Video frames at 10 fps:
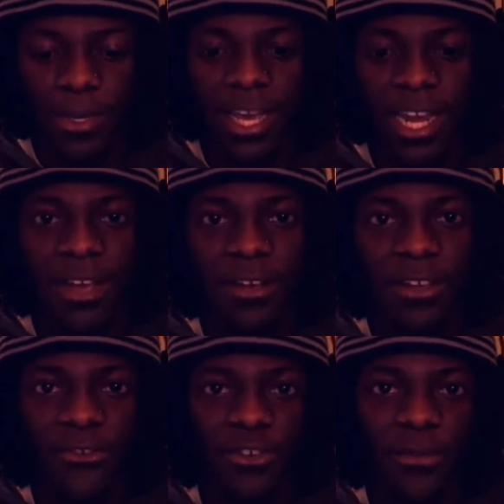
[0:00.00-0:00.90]
kind of
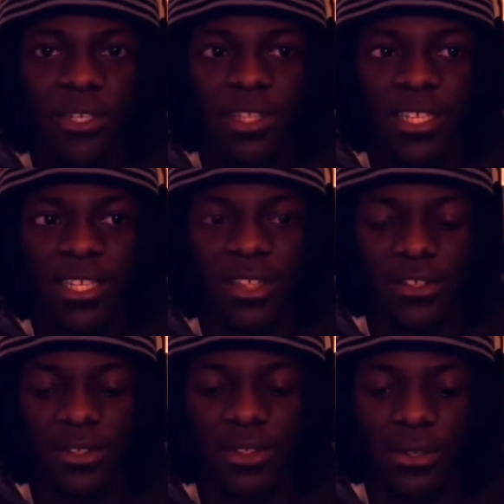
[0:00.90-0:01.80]
contribute to that
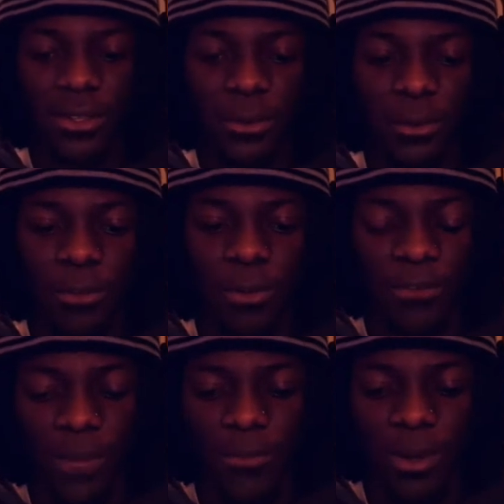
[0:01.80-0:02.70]
decision to who's my
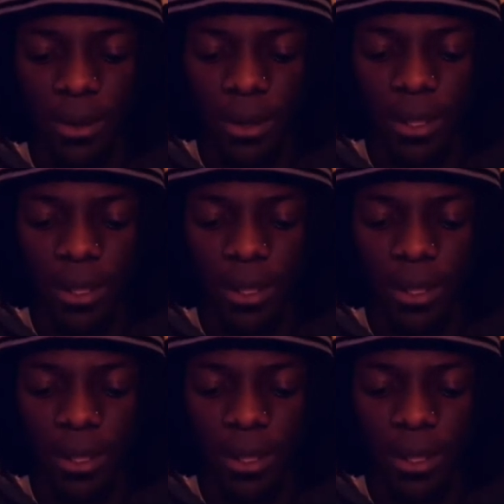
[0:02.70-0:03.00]
favorite.